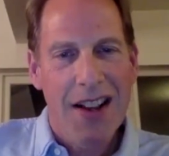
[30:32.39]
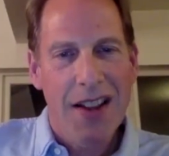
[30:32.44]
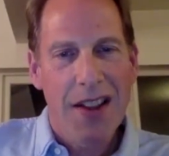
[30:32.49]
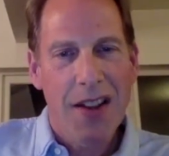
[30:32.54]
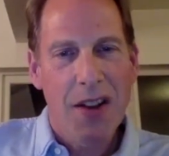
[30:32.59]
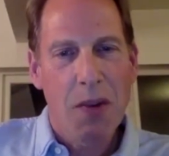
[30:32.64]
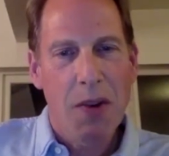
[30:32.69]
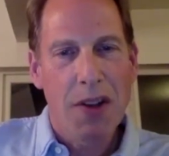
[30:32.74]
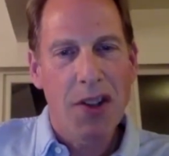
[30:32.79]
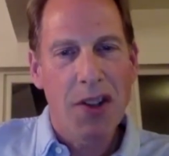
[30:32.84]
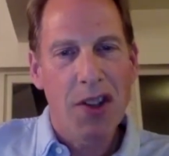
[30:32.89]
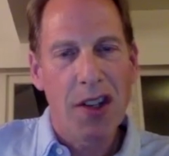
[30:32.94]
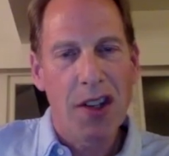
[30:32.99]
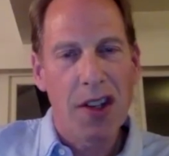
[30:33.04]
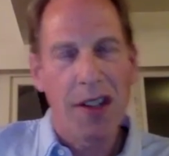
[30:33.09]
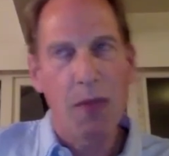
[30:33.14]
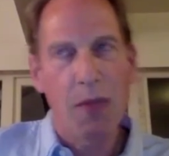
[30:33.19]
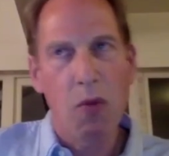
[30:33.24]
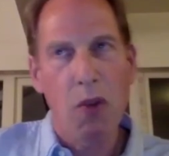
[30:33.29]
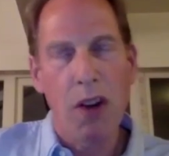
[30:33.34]
the question
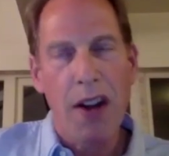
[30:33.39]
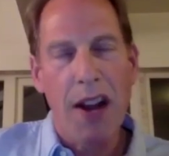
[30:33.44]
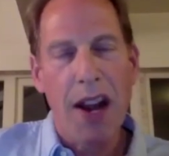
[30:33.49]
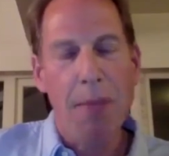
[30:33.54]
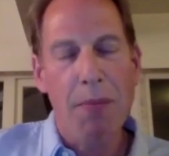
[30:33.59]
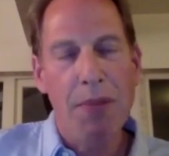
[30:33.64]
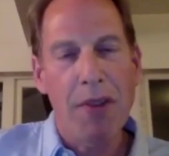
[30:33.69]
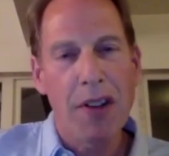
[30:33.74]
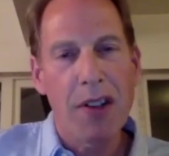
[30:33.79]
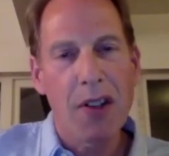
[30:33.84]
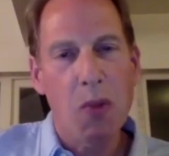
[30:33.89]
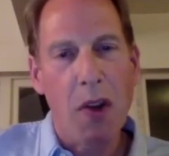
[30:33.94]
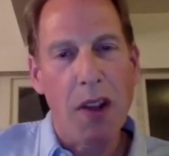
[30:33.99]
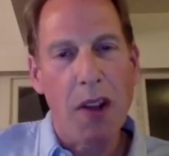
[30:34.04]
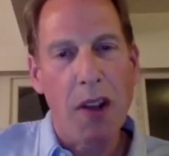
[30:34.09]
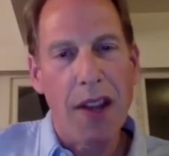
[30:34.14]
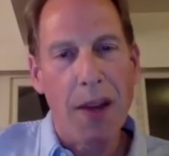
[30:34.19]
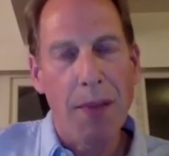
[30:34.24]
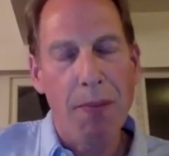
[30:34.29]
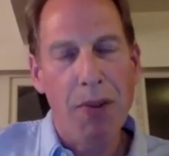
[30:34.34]
is what happens
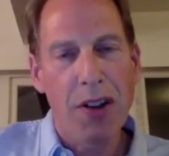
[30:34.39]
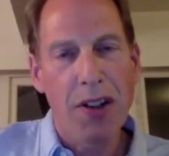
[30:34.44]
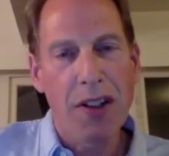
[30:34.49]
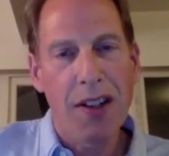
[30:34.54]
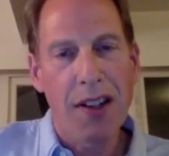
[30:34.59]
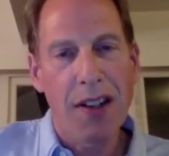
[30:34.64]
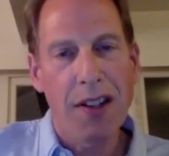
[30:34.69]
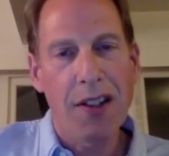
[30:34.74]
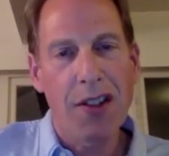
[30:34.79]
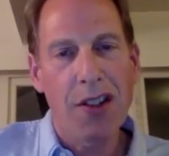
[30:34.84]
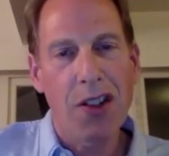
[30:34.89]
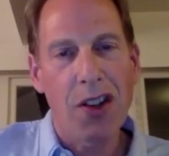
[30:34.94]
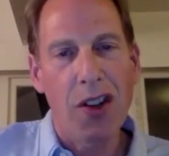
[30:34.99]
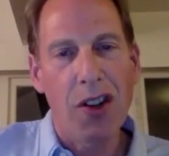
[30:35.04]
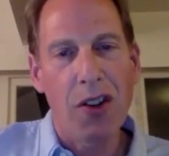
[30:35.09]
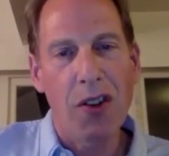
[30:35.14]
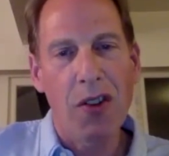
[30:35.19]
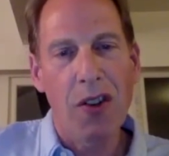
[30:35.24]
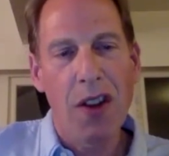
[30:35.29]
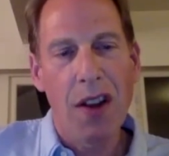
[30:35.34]
when they're put
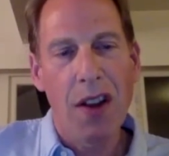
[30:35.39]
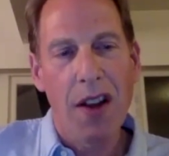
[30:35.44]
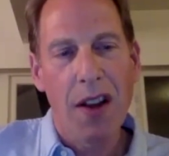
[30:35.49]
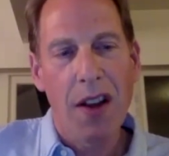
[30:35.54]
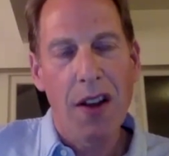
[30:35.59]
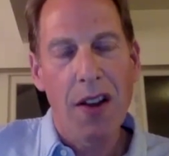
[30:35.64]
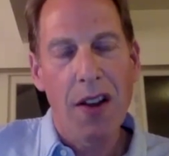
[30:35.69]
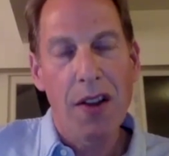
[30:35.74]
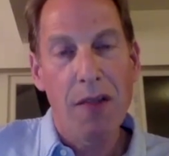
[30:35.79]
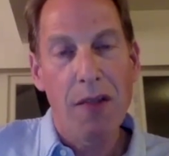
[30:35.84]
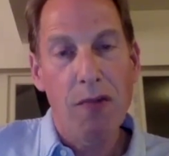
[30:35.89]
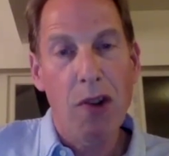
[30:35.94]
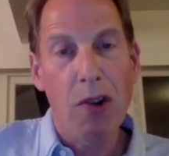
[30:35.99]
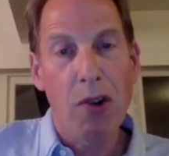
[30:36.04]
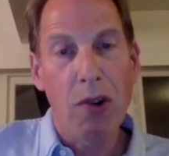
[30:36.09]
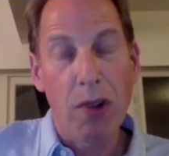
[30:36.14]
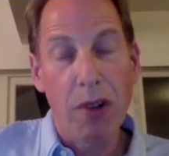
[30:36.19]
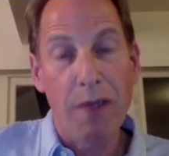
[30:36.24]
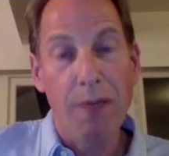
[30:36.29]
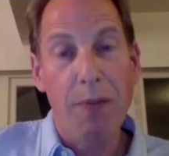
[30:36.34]
into the
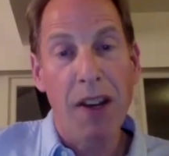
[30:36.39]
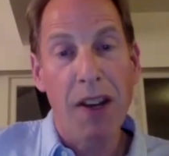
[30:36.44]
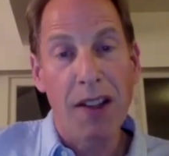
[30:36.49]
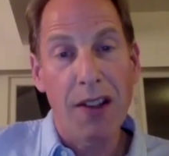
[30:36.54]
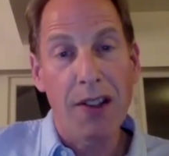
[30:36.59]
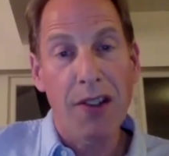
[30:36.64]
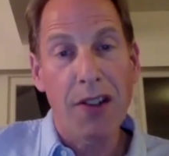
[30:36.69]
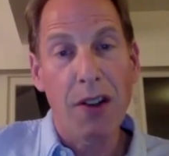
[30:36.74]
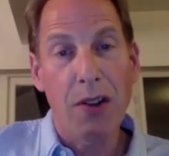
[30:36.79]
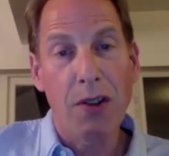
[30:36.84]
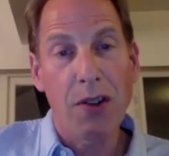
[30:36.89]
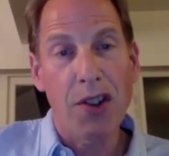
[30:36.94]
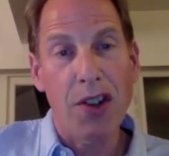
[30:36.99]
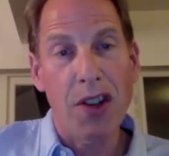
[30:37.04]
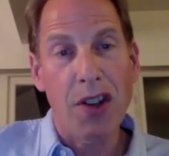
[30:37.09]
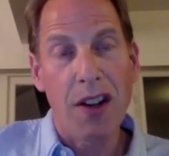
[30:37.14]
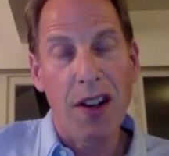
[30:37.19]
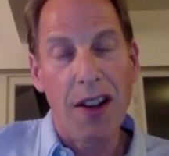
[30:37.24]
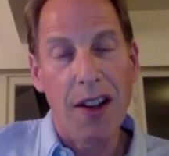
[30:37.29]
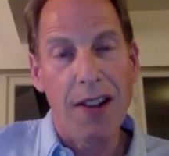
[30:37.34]
role of being the
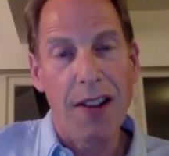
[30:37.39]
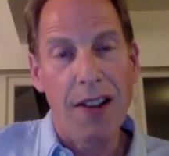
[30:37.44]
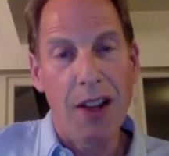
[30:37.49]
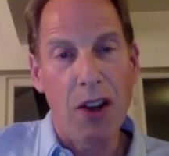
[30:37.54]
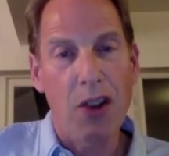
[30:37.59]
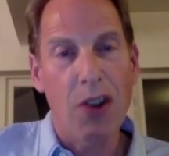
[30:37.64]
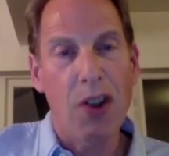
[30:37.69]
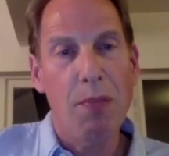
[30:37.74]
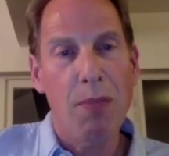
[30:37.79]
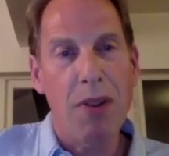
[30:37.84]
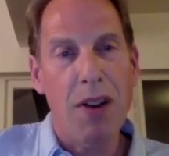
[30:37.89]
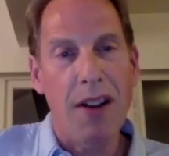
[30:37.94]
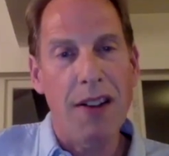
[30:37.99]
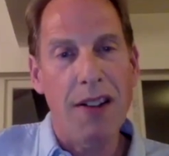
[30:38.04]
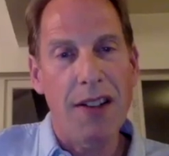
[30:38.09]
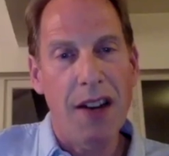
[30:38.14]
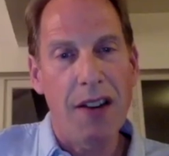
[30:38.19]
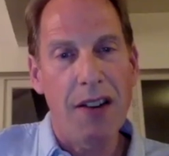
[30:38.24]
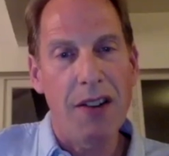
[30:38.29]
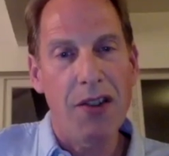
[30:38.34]
soldier in the
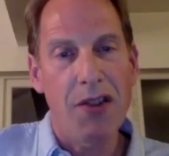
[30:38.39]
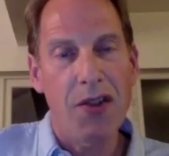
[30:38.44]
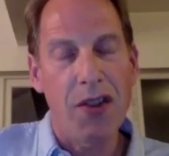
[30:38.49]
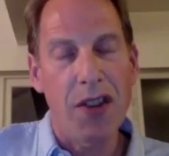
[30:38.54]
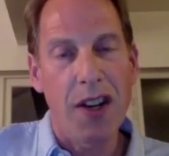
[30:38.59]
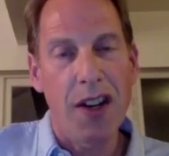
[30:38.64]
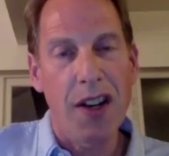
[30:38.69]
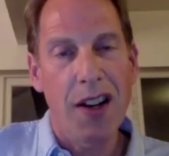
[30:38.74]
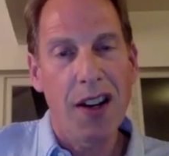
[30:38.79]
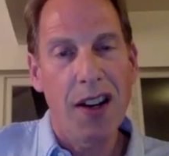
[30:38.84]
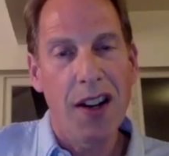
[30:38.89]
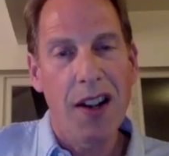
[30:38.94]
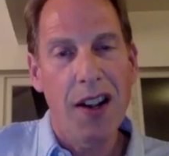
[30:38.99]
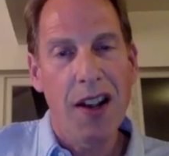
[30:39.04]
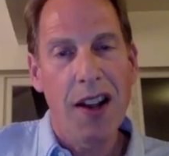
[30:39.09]
occupied territory,